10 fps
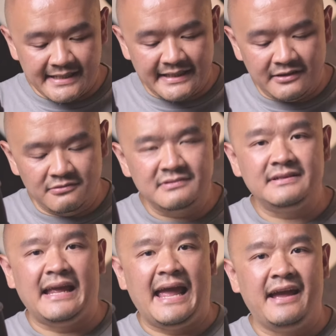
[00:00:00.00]
they don't
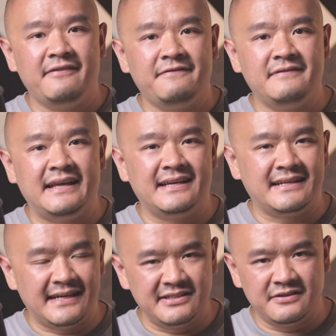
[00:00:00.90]
have that
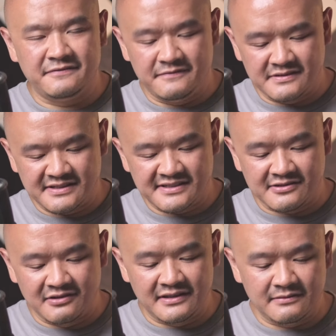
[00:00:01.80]
kind of
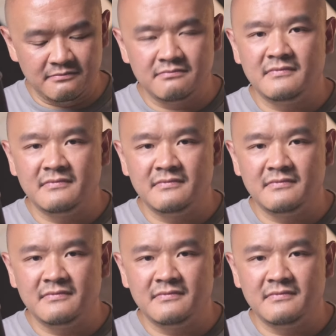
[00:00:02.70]
solid